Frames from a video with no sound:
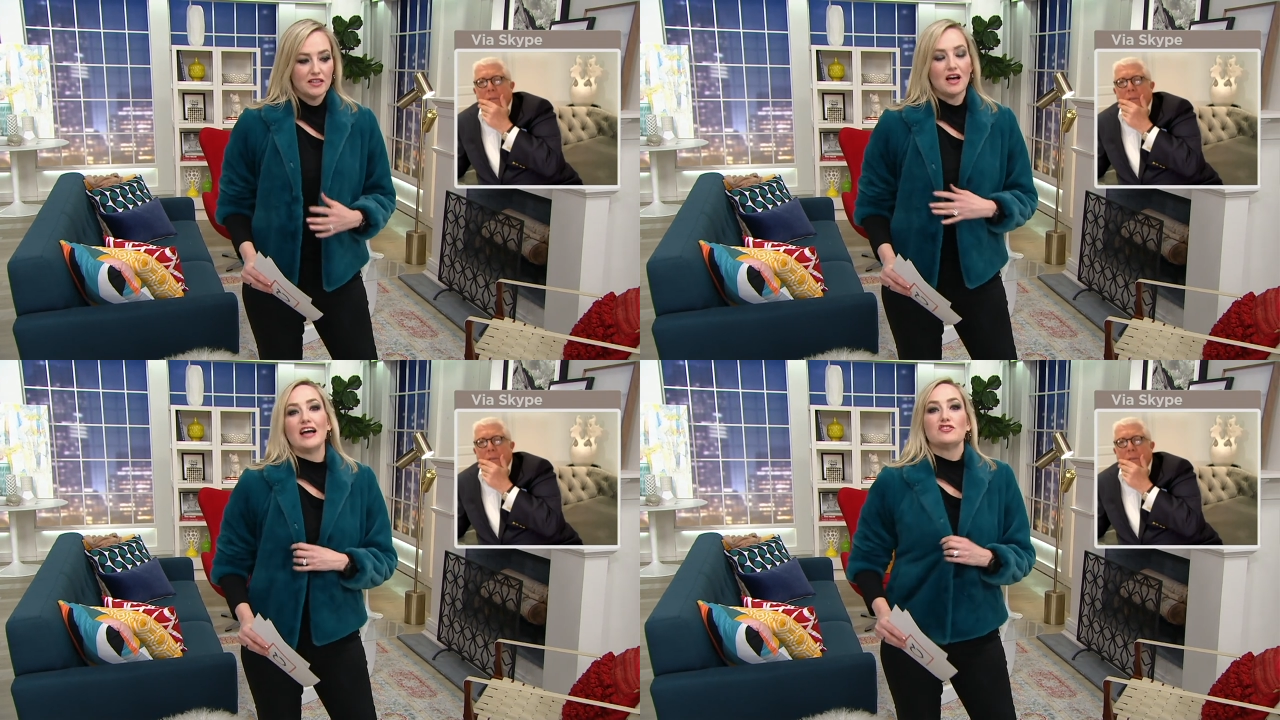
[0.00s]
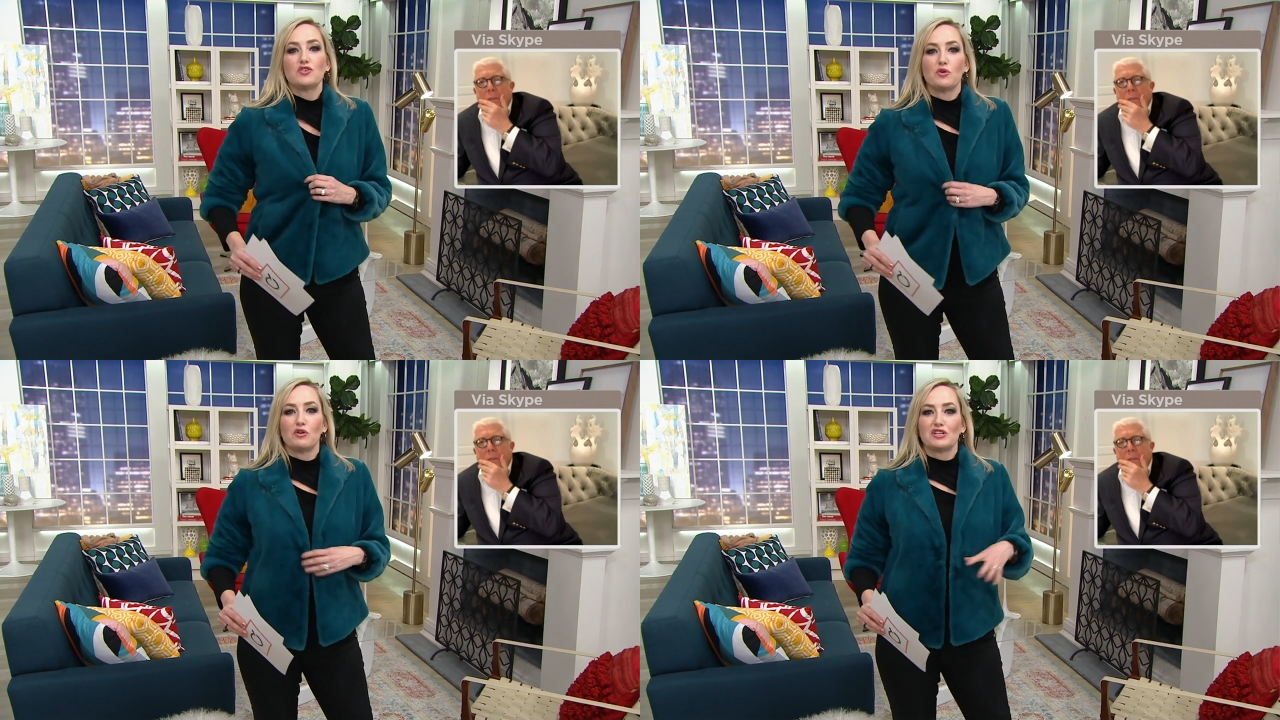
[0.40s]
Speaker 1: lined,
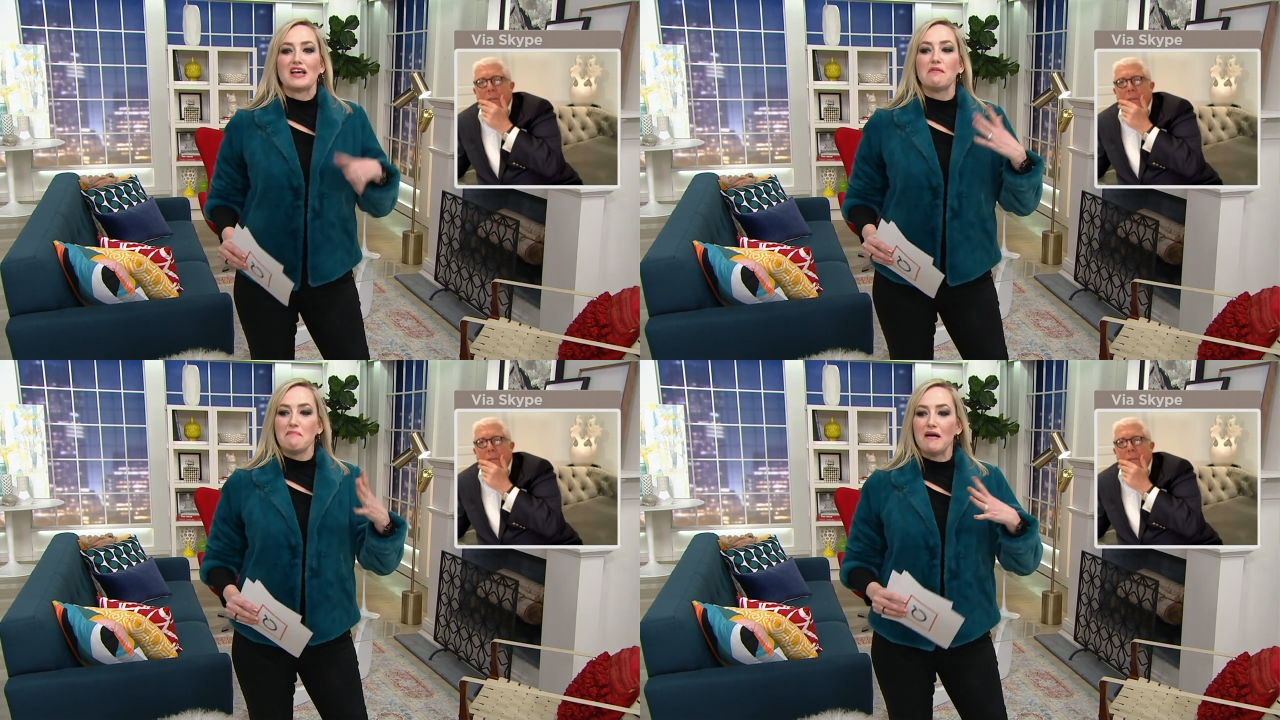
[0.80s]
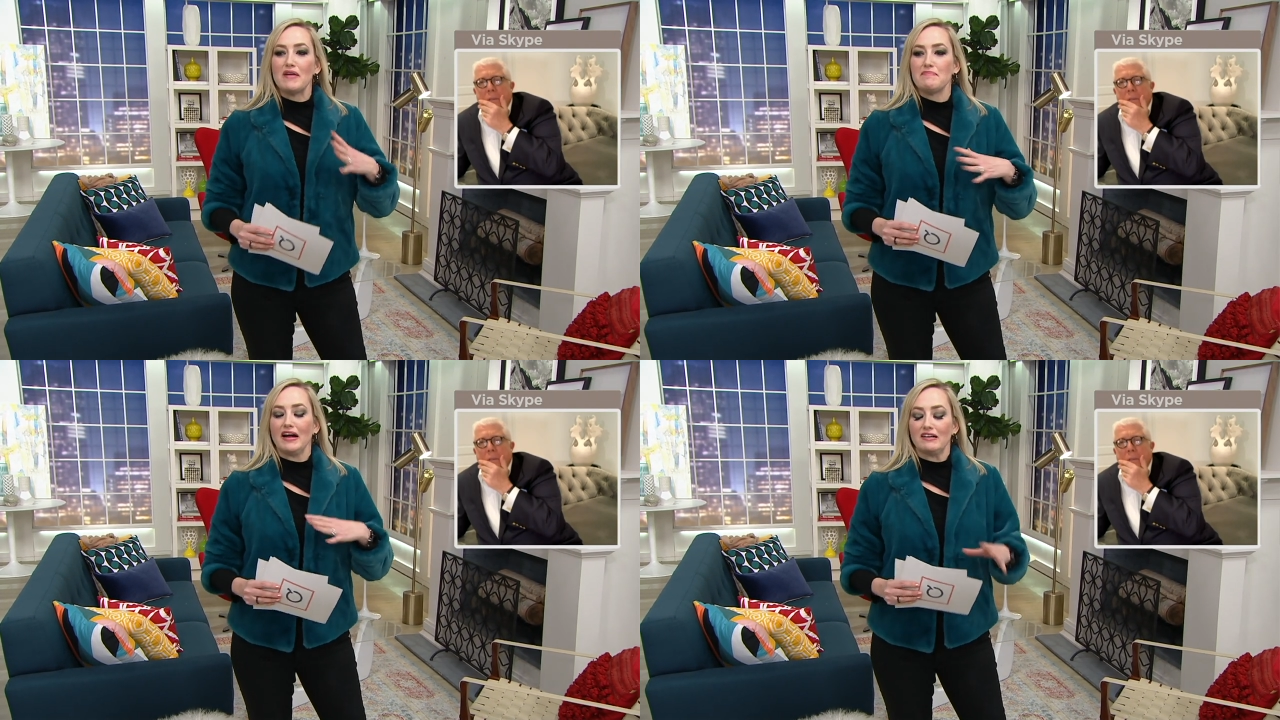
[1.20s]
so gorgeous. I met
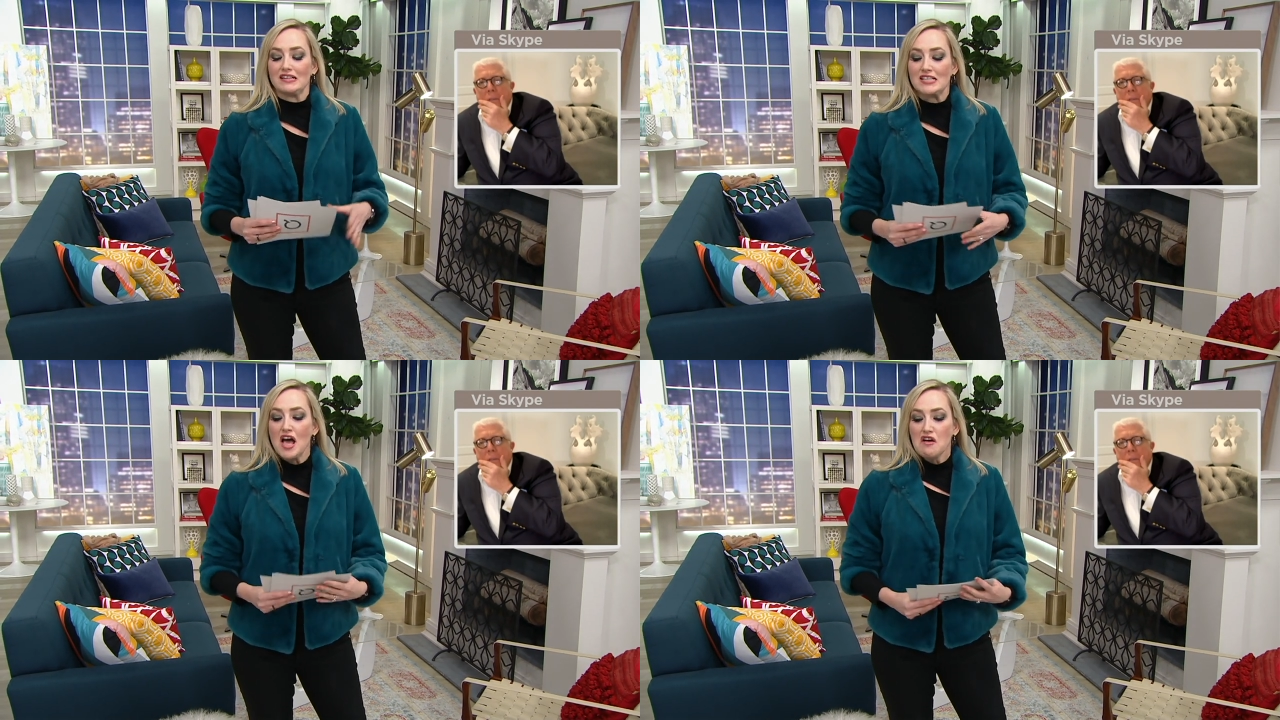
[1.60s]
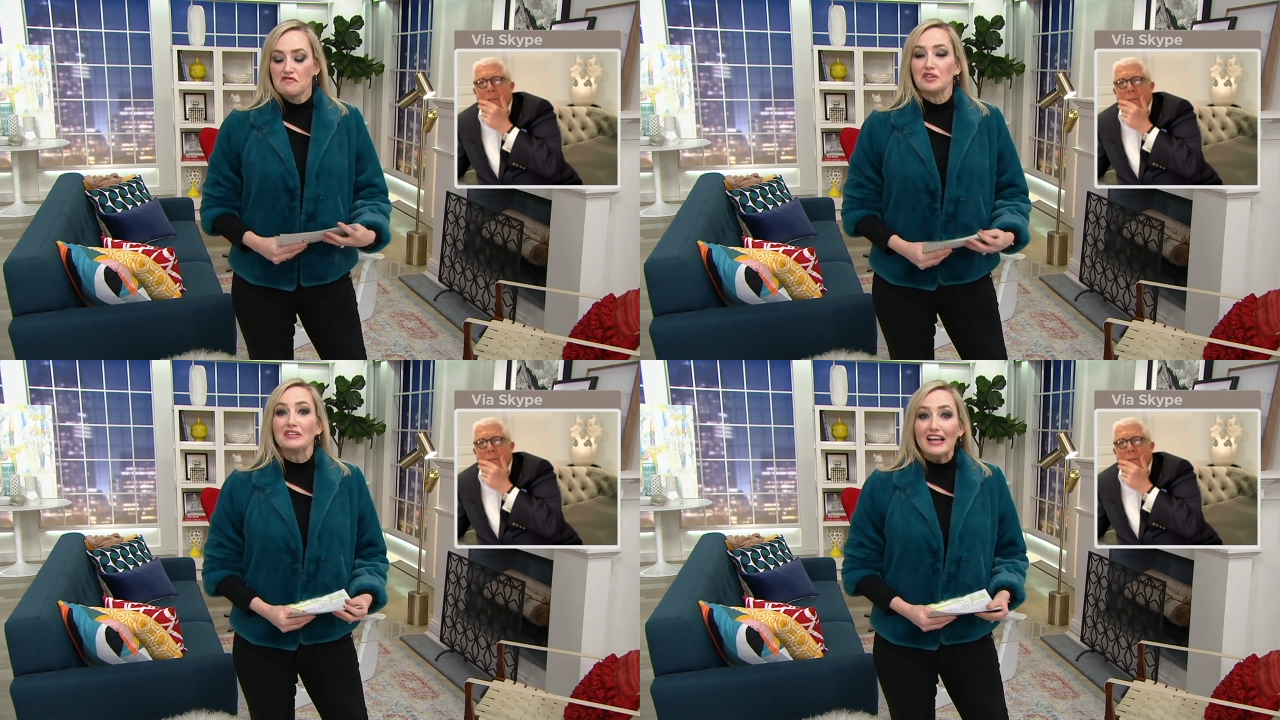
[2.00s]
my parents
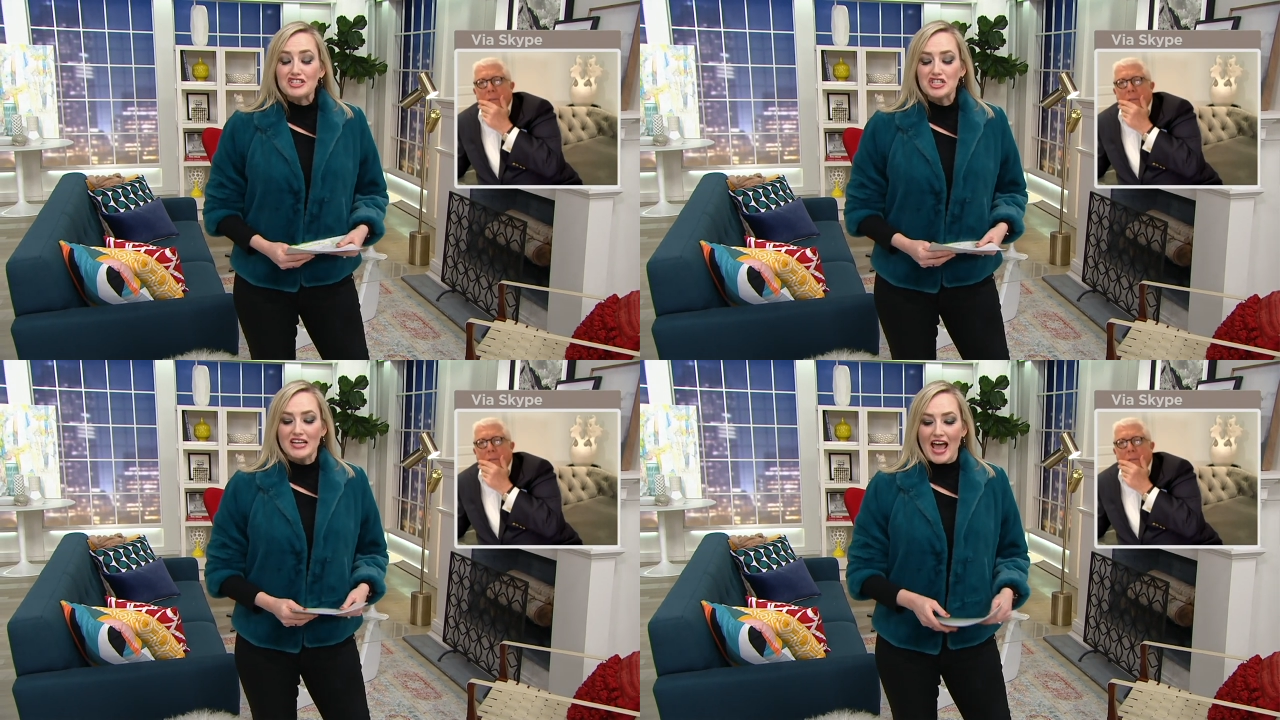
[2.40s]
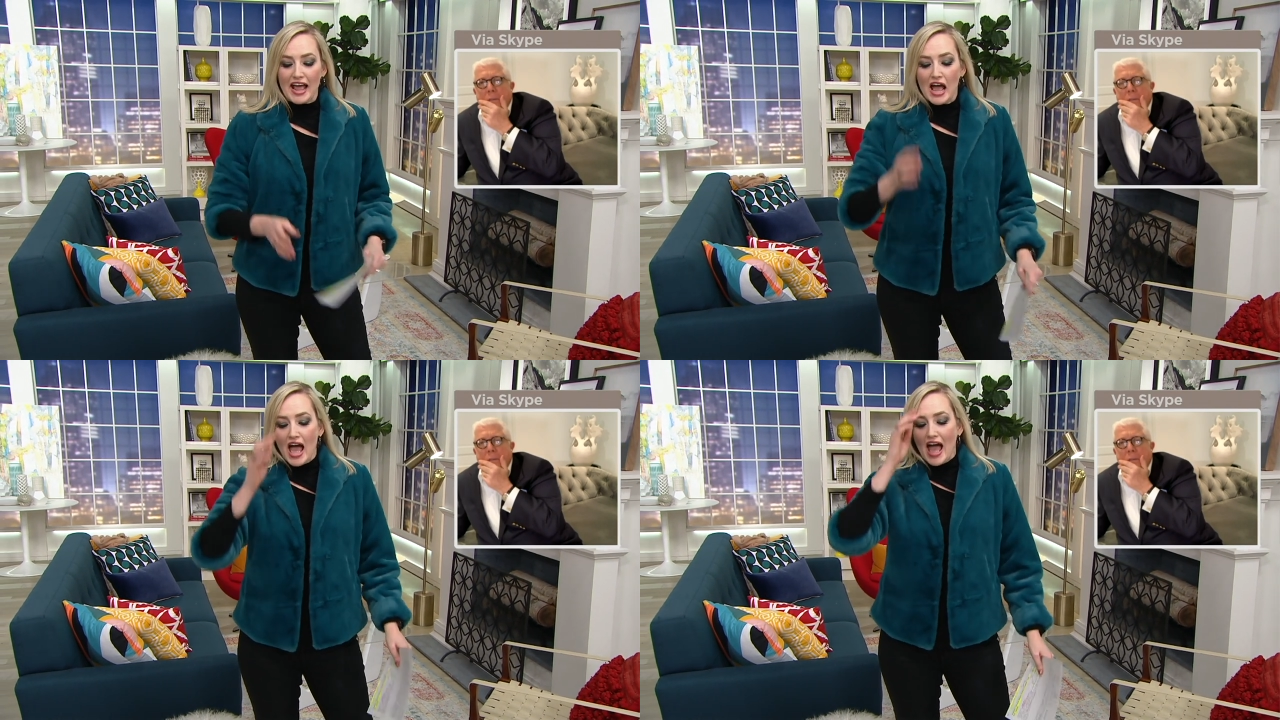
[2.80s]
for lunch today,